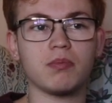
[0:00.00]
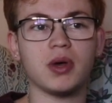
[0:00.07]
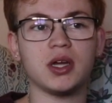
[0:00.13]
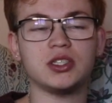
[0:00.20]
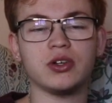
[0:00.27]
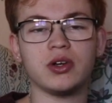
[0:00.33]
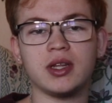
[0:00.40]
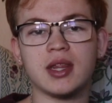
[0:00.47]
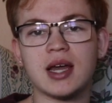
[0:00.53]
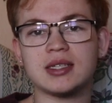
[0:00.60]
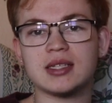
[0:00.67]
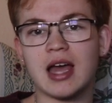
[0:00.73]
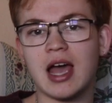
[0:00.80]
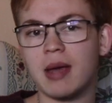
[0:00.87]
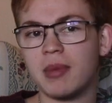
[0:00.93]
But during that
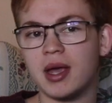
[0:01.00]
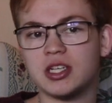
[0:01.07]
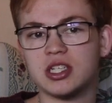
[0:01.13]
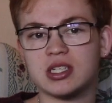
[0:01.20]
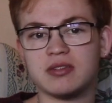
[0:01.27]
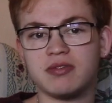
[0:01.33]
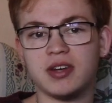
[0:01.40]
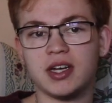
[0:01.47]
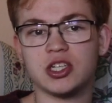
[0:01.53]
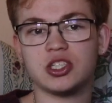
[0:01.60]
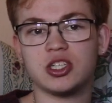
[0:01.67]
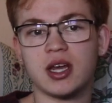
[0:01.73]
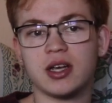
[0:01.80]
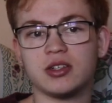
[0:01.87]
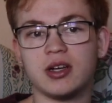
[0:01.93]
time, I just
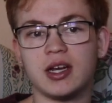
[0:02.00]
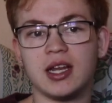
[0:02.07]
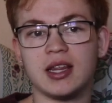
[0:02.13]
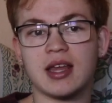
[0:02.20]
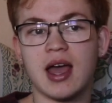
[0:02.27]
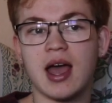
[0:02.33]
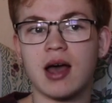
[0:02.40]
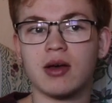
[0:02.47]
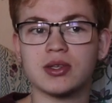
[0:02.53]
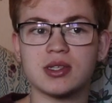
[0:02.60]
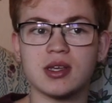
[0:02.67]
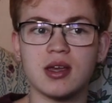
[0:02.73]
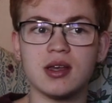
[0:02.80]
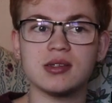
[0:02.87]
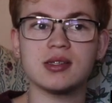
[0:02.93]
finished decorating the
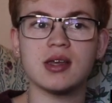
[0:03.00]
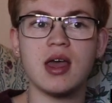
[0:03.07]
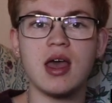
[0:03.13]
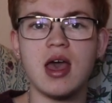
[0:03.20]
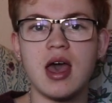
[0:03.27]
houses.